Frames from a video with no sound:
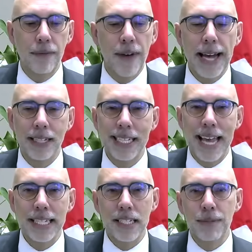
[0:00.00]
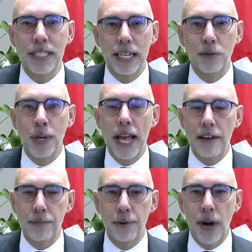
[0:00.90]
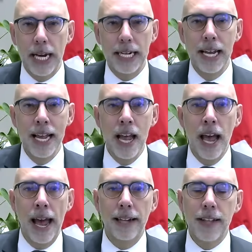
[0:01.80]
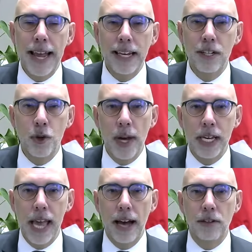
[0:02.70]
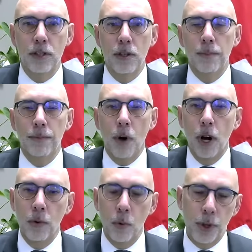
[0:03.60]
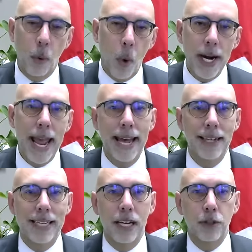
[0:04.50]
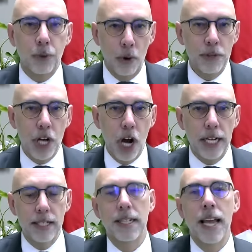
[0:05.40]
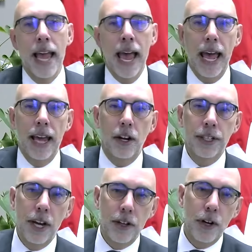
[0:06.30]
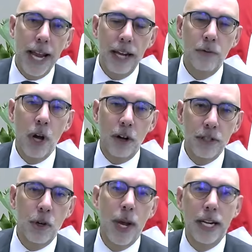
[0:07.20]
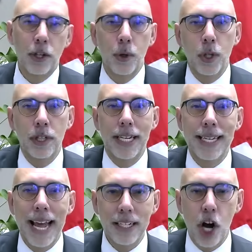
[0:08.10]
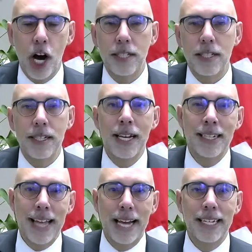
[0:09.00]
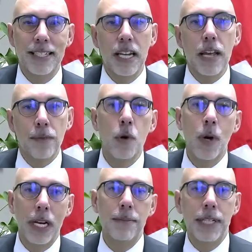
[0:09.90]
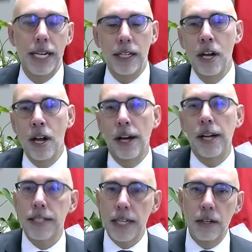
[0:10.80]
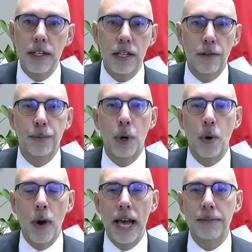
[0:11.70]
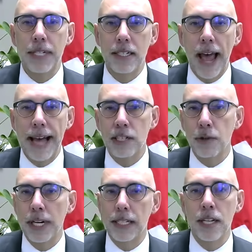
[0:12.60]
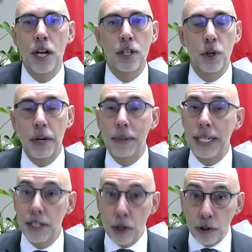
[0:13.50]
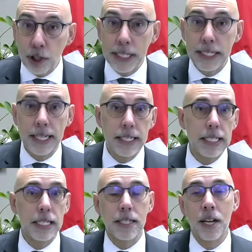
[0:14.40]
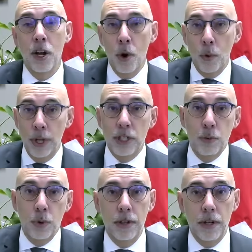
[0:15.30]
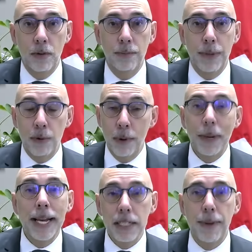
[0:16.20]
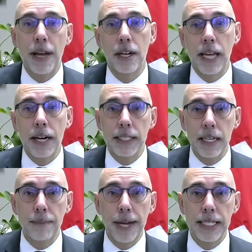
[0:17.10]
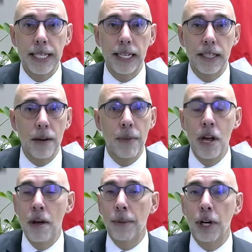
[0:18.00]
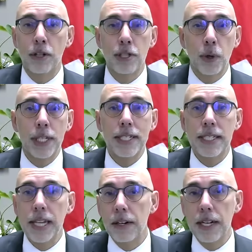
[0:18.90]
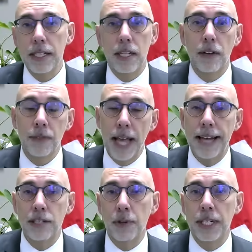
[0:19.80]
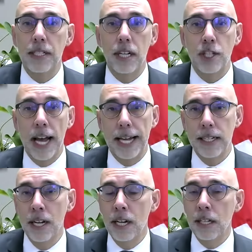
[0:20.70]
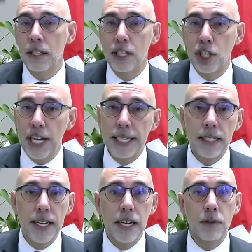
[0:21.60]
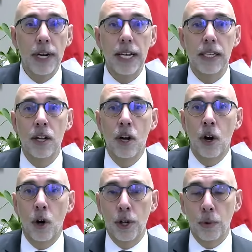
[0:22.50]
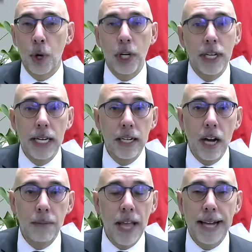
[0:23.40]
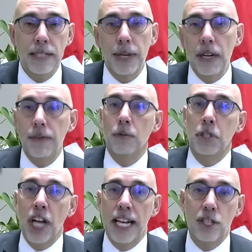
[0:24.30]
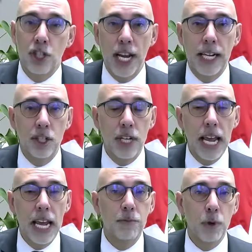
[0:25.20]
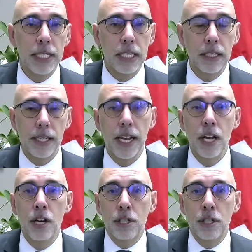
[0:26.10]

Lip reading: In fact, the estimate that we have provided take into account, on the one hand, the gross costs, and on the other hand, we also include the net costs. That is, if you eliminate a series of programs and tax credits, notably social assistance, which would be replaced by a guaranteed basic income, but also a series of tax credits such as the GST credit or the working income tax benefit, which has changed name recently.